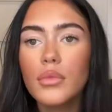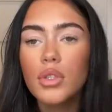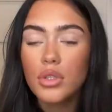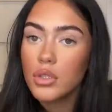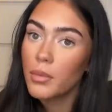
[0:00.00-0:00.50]

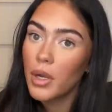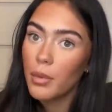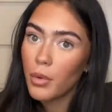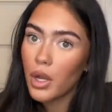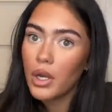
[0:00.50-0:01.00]
Just do my
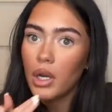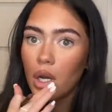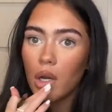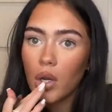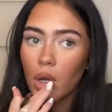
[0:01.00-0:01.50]
lip
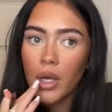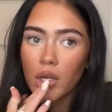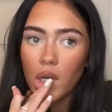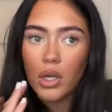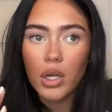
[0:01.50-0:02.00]
liner, quite a
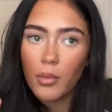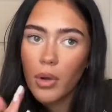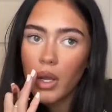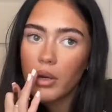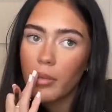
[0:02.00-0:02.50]
dark lip
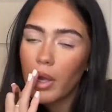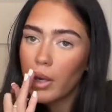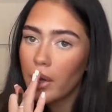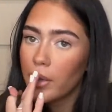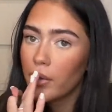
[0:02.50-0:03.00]
liner, but I
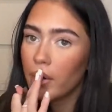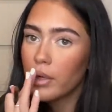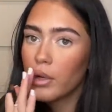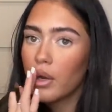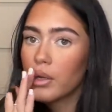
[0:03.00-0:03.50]
like it quite
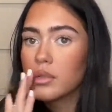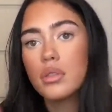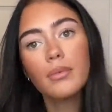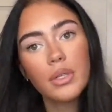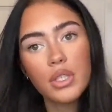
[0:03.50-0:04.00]
dark, and
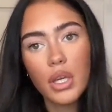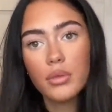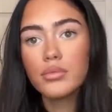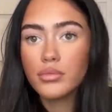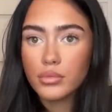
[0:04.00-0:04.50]
smudge it in.